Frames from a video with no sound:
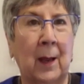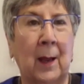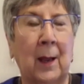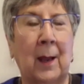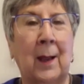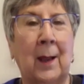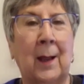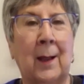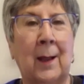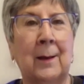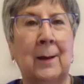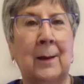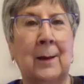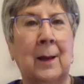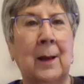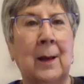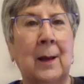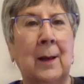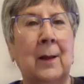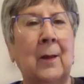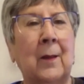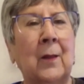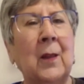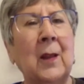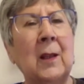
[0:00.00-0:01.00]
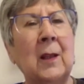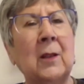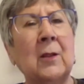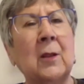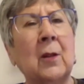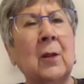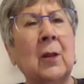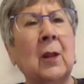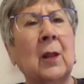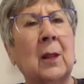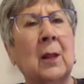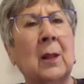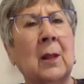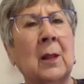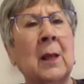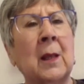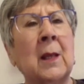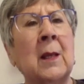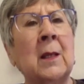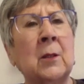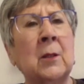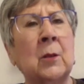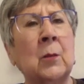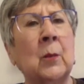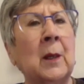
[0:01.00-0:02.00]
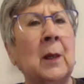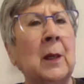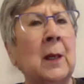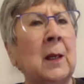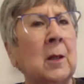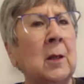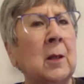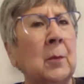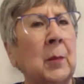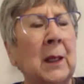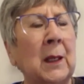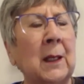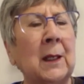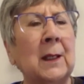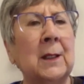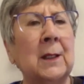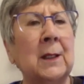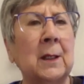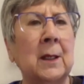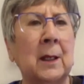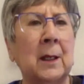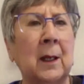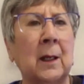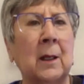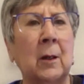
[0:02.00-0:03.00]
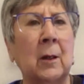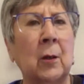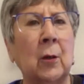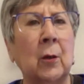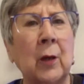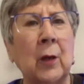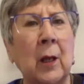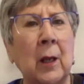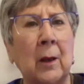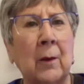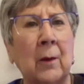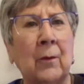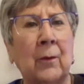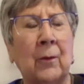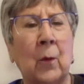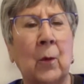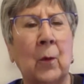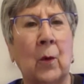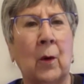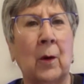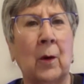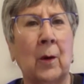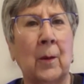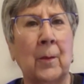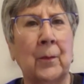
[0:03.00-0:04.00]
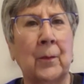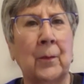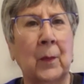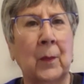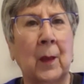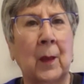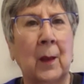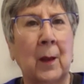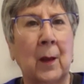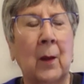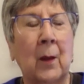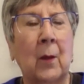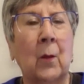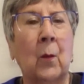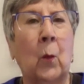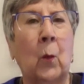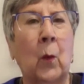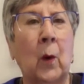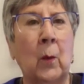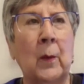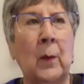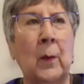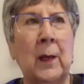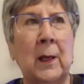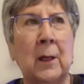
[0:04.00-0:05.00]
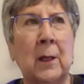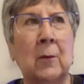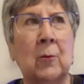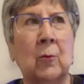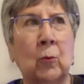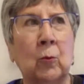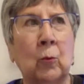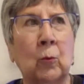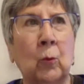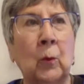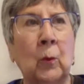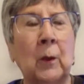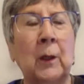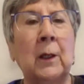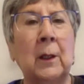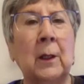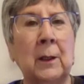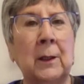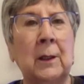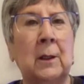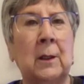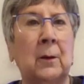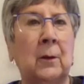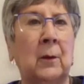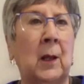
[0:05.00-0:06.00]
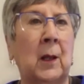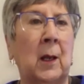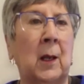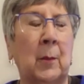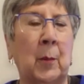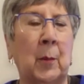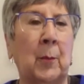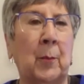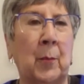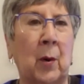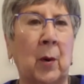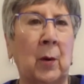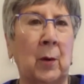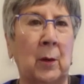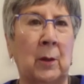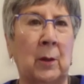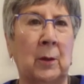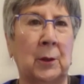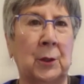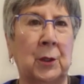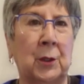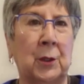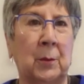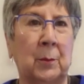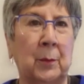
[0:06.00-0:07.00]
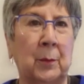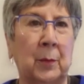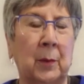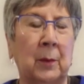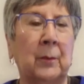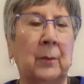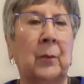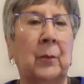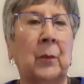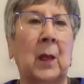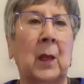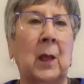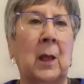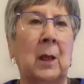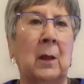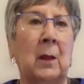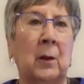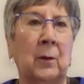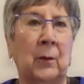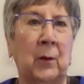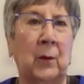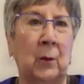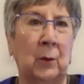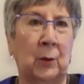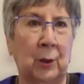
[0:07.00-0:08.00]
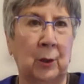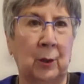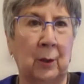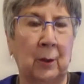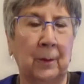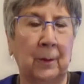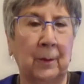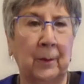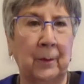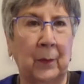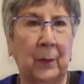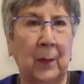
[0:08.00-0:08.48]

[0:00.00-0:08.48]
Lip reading: And these are the things we need to be listening and looking for where we can really develop a partnership in the future.